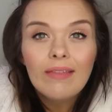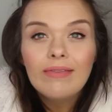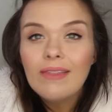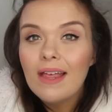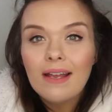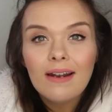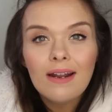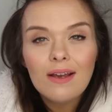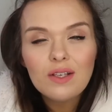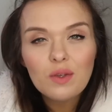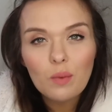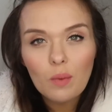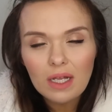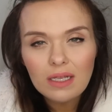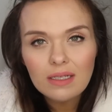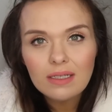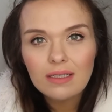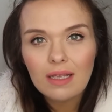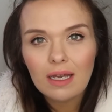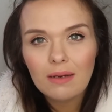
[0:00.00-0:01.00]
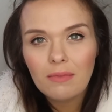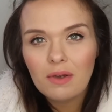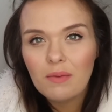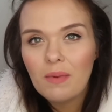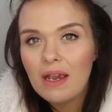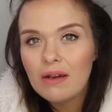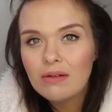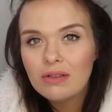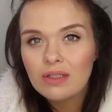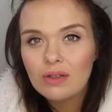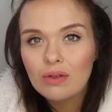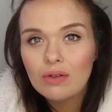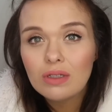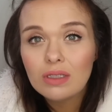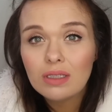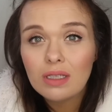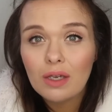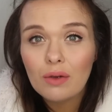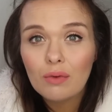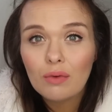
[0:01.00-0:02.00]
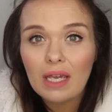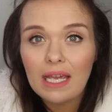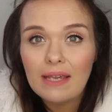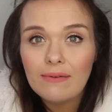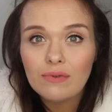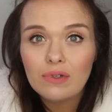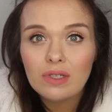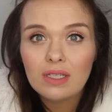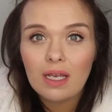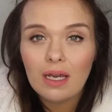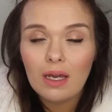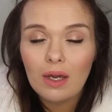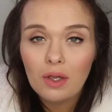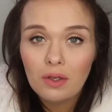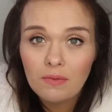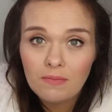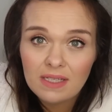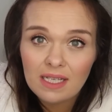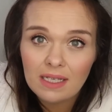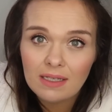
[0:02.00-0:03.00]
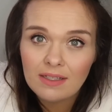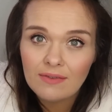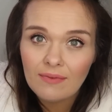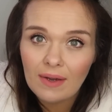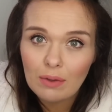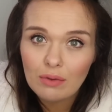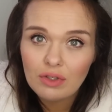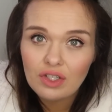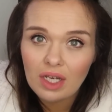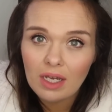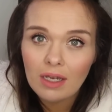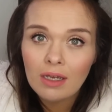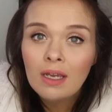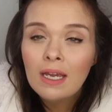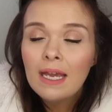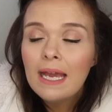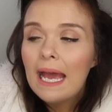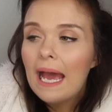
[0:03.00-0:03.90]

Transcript: And then as well as that, my parents also gave us a HomeSense voucher,